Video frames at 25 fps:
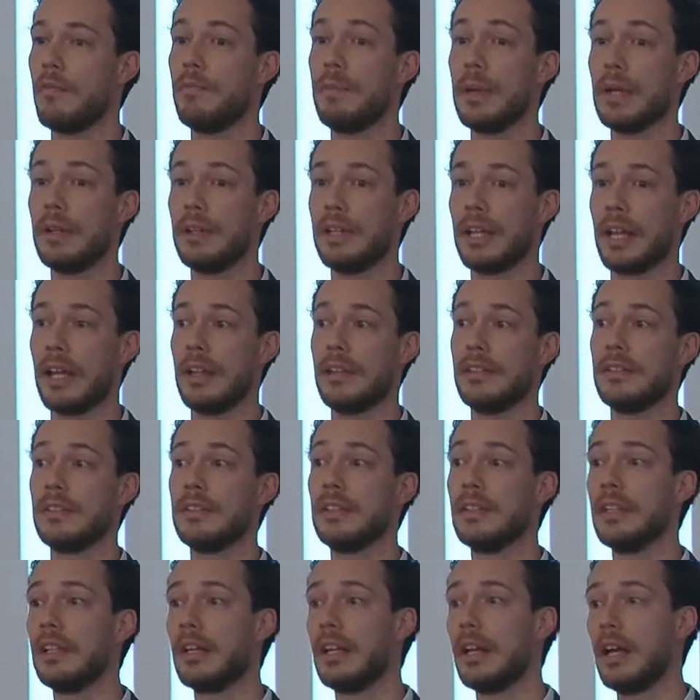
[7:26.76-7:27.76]
building it,
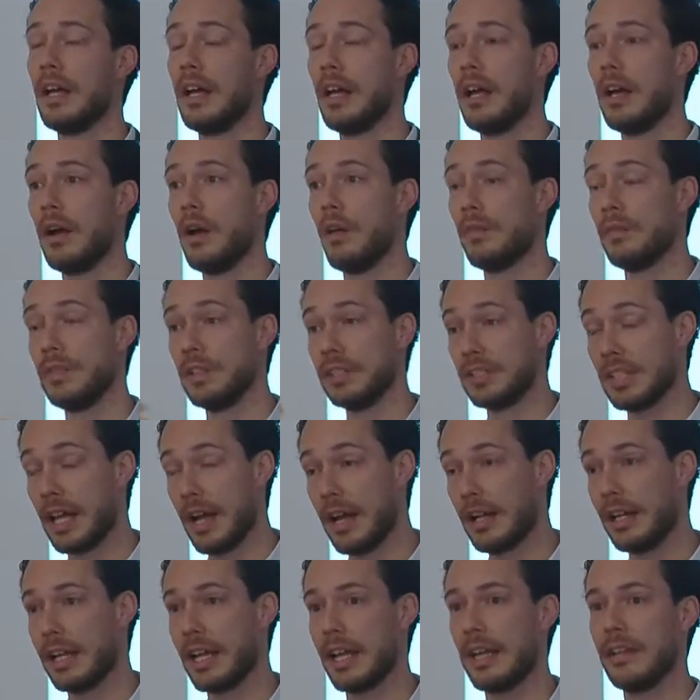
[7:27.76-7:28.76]
of
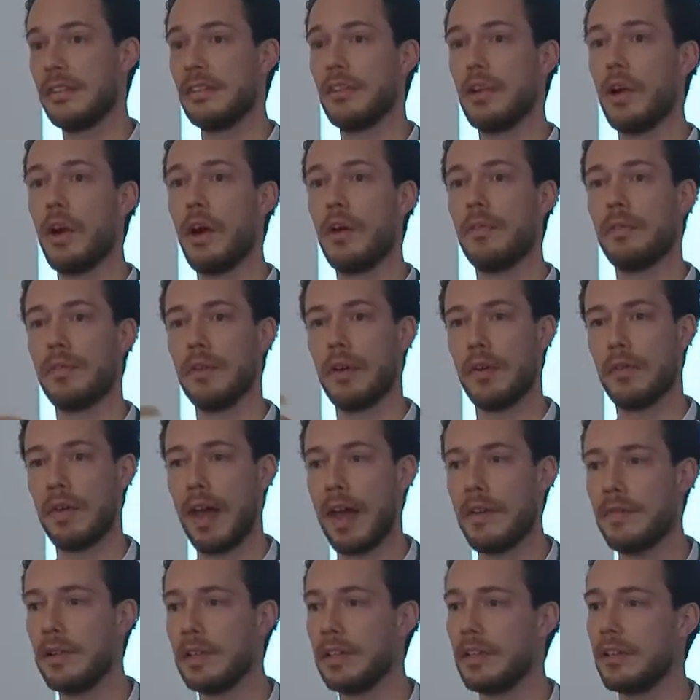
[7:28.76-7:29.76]
designing it, of
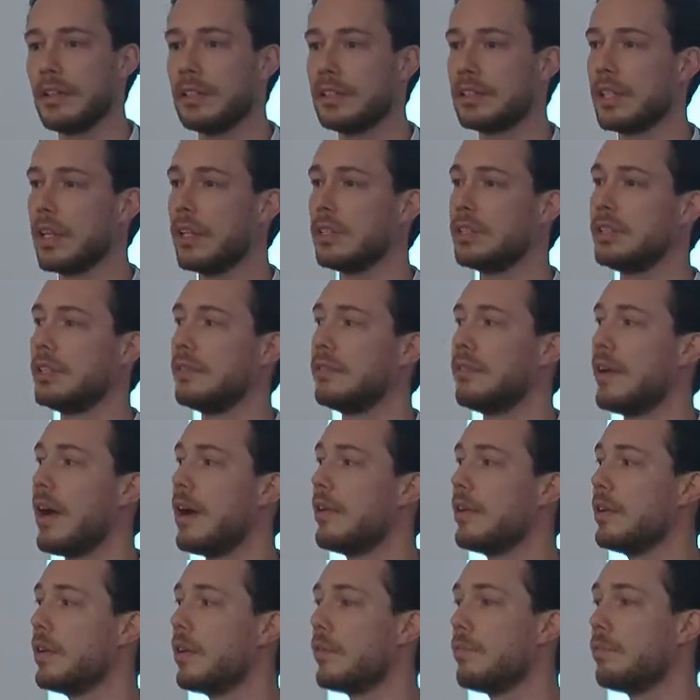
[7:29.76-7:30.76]
having the discussion
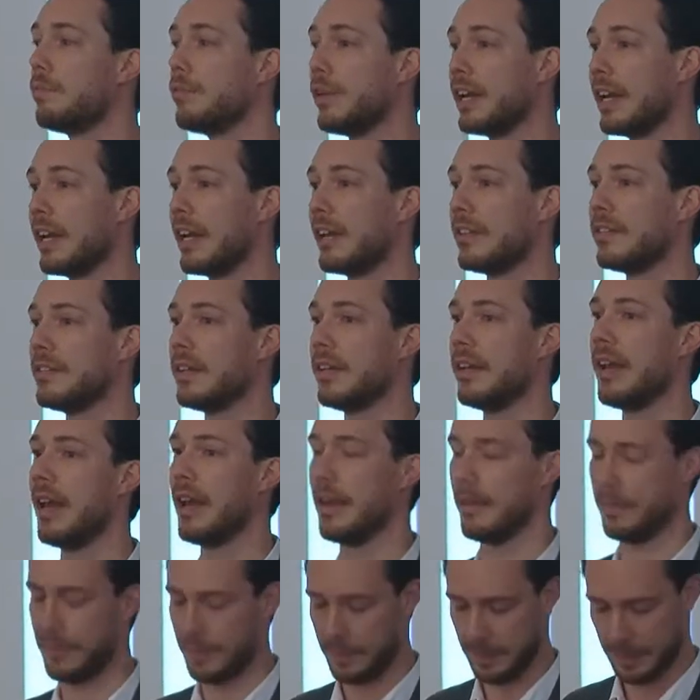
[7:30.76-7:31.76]
around it, of bringing it to
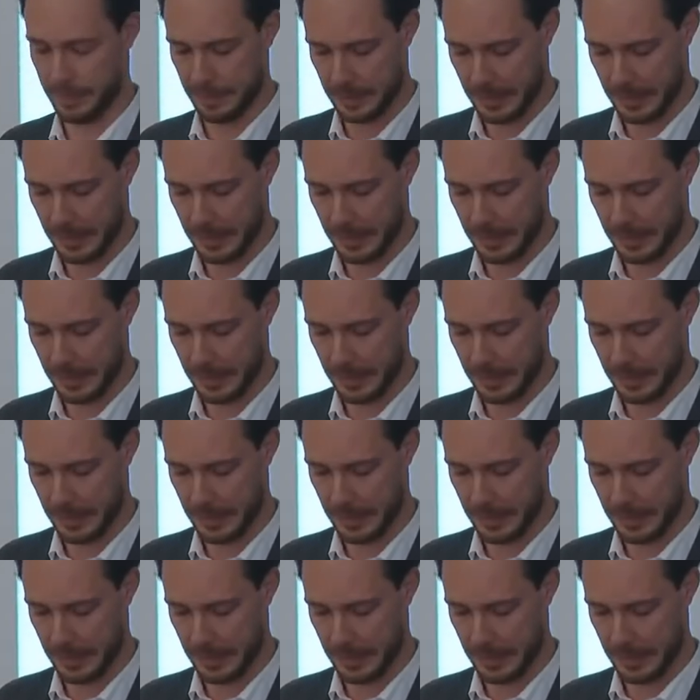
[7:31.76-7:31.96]
life.